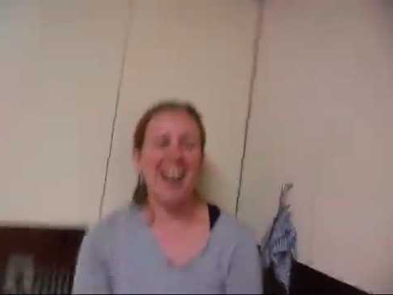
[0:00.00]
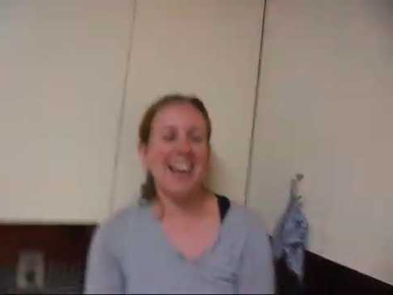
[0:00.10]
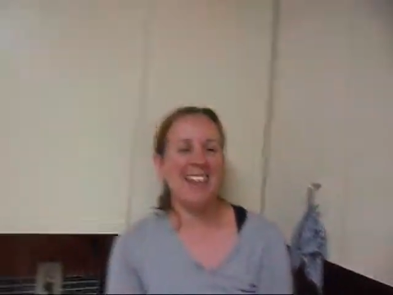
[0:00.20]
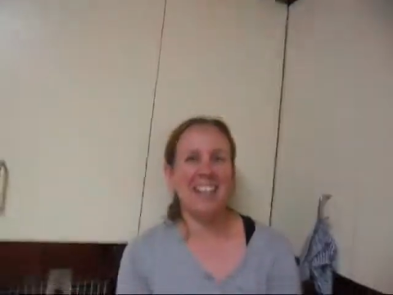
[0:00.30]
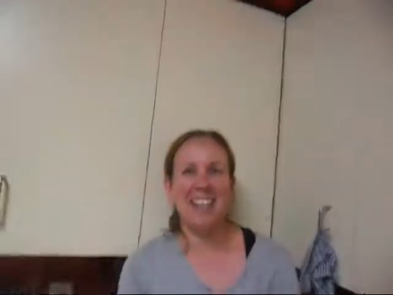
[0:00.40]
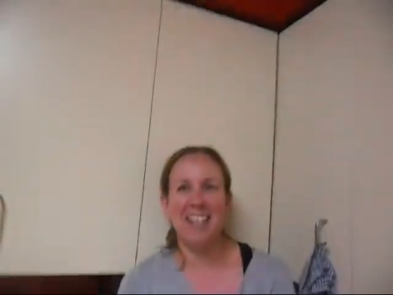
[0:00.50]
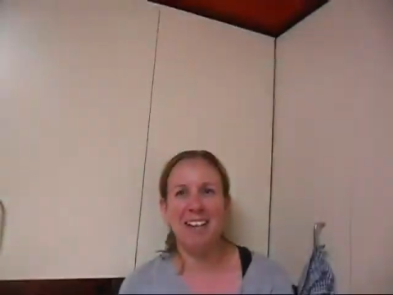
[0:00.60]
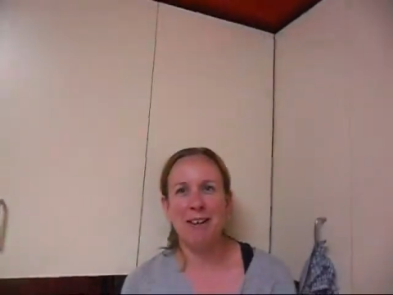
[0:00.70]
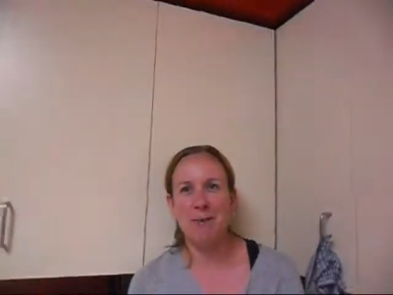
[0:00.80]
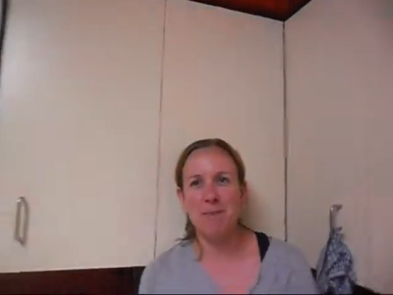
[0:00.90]
What is the B
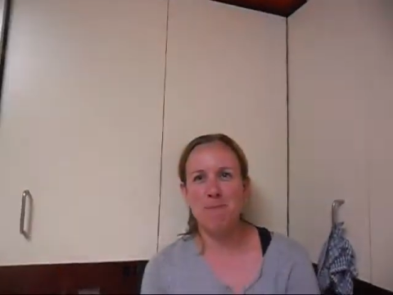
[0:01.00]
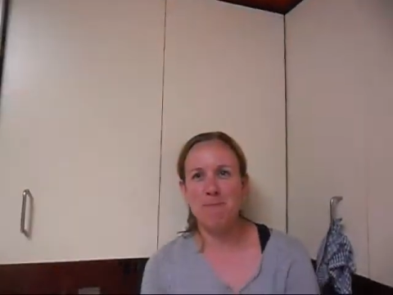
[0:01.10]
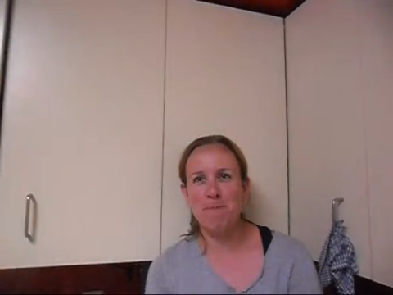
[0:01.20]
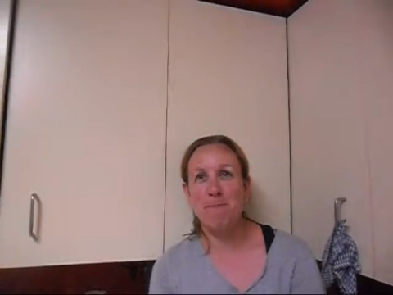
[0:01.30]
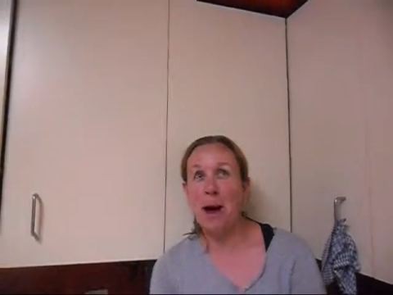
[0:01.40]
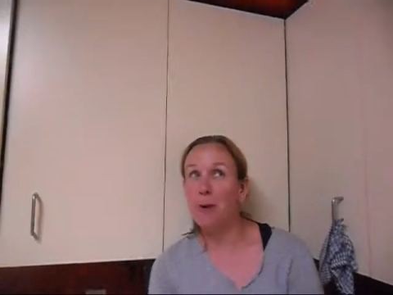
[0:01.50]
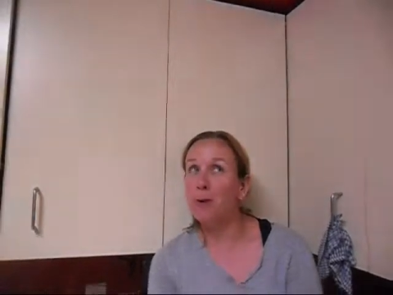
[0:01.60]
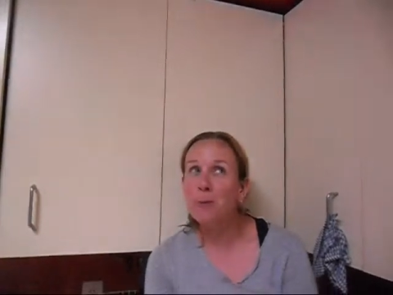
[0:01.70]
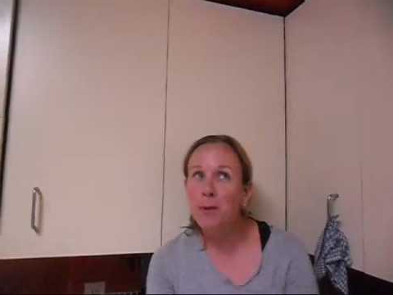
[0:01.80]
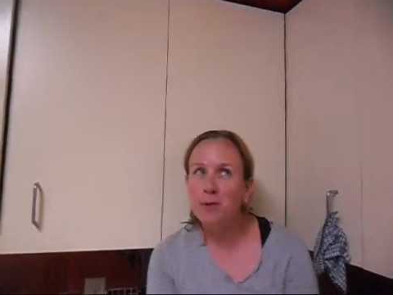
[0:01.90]
M?
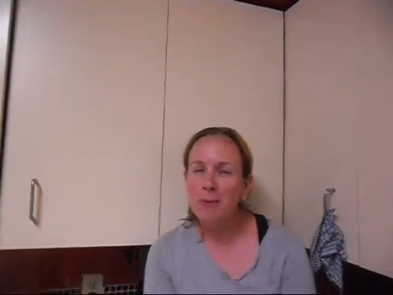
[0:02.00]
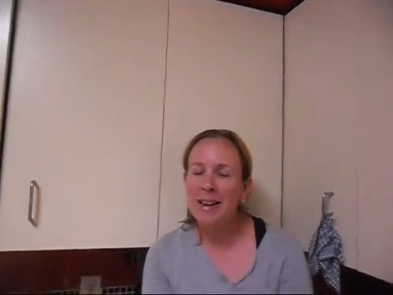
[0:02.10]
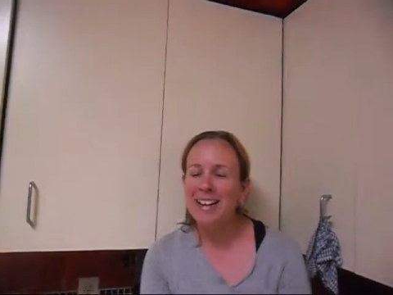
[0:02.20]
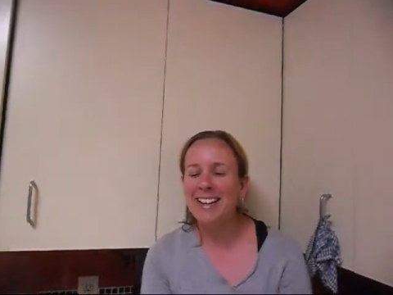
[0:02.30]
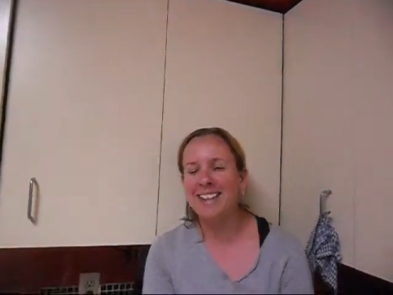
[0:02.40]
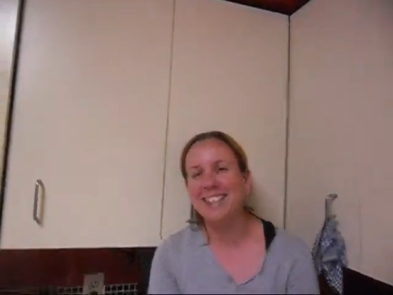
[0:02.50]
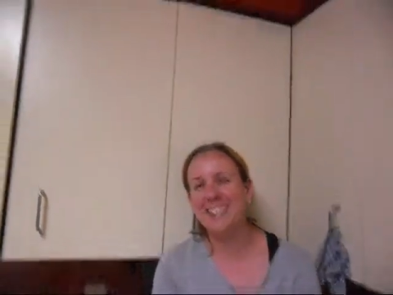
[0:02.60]
Bowel movement.